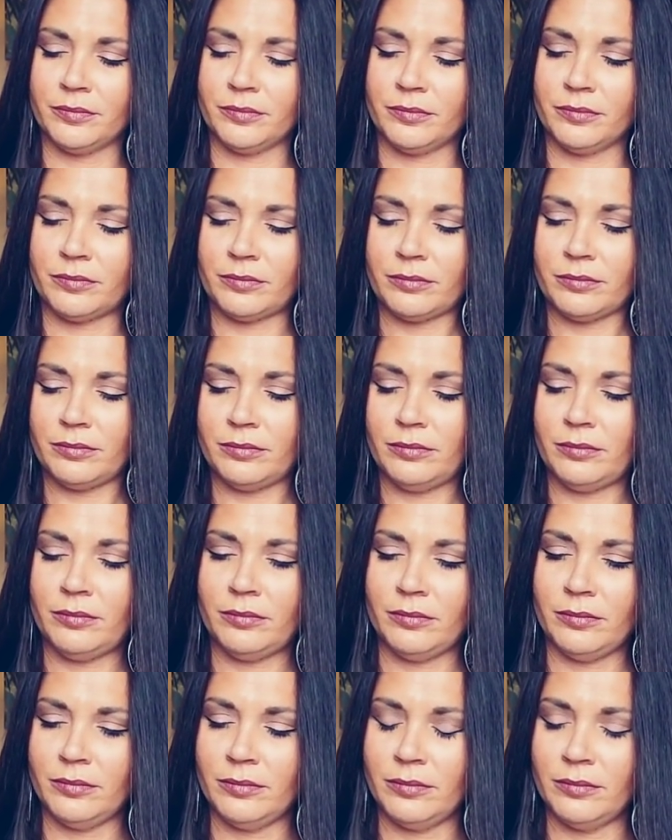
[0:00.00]

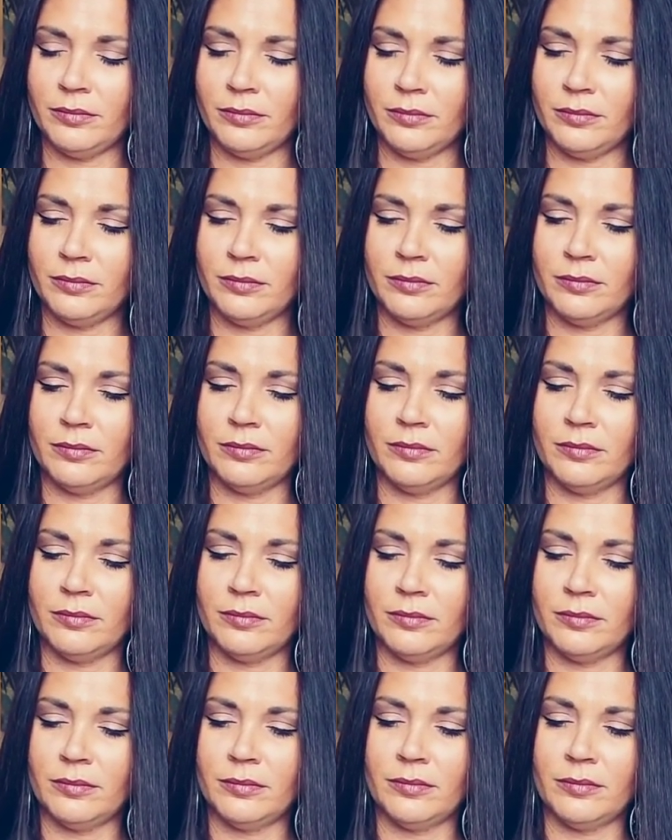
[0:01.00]

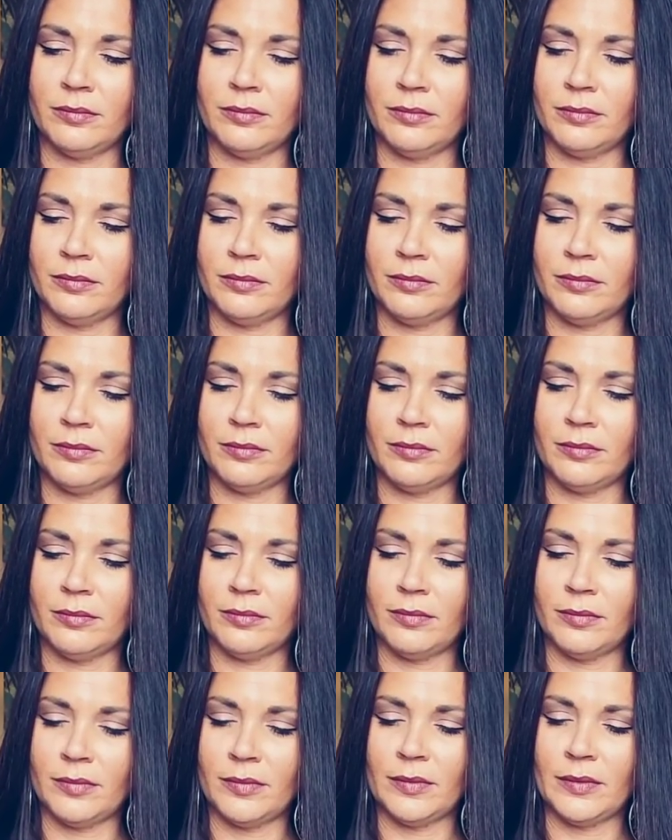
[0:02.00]

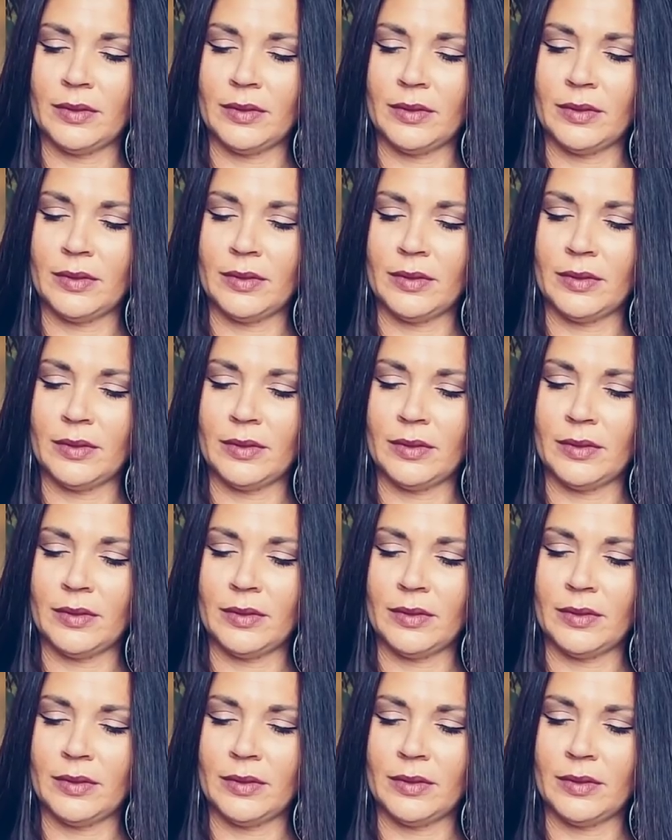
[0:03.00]
No one is speaking in this clip.